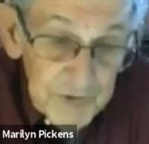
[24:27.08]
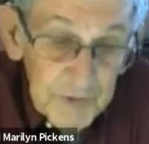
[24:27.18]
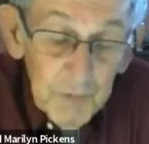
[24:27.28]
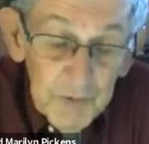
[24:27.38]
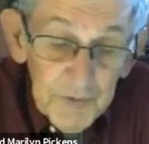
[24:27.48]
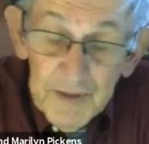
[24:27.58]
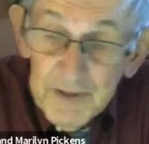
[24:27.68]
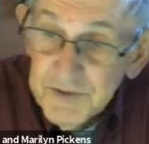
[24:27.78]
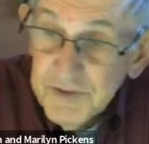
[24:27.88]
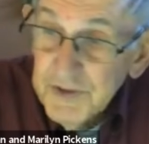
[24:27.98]
with
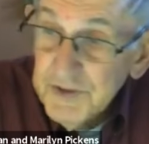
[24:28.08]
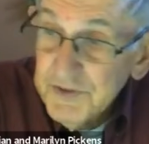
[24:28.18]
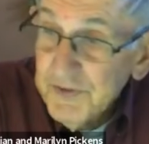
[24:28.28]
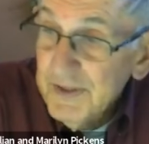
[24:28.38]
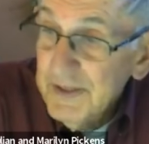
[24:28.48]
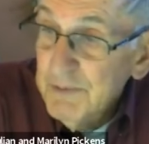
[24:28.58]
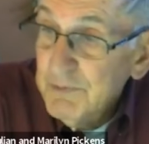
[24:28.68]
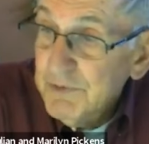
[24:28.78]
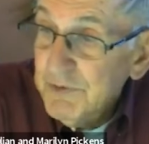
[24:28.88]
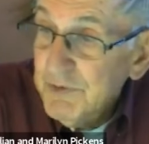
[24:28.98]
that church that he
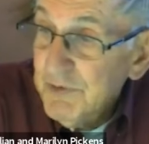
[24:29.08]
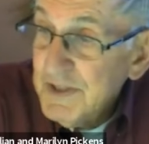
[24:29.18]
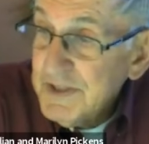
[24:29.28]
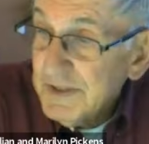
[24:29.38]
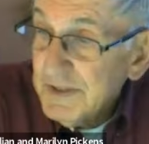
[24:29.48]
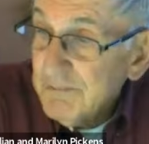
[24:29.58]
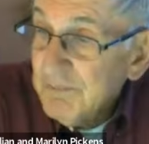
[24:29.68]
was addressing.